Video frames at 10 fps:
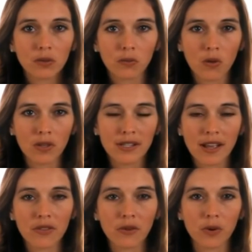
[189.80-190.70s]
rolling
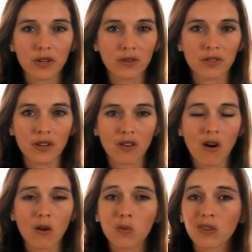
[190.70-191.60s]
down the windows in a
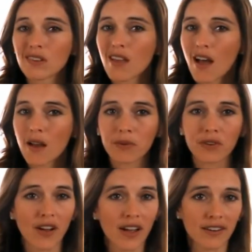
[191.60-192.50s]
car will not
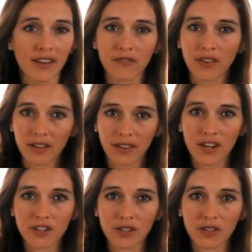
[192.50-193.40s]
provide enough
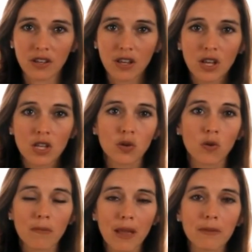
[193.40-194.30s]
ventilation, so
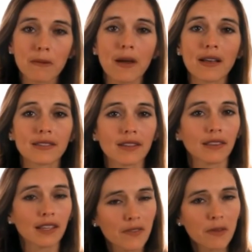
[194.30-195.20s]
it may be best to
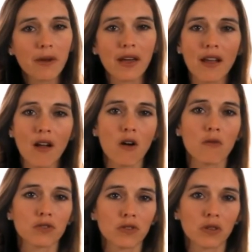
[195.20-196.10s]
leave the pet at
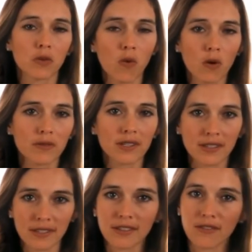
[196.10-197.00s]
home during the warm
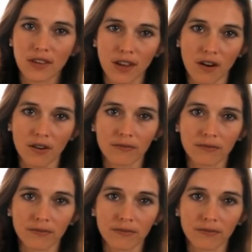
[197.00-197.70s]
seasons of the year.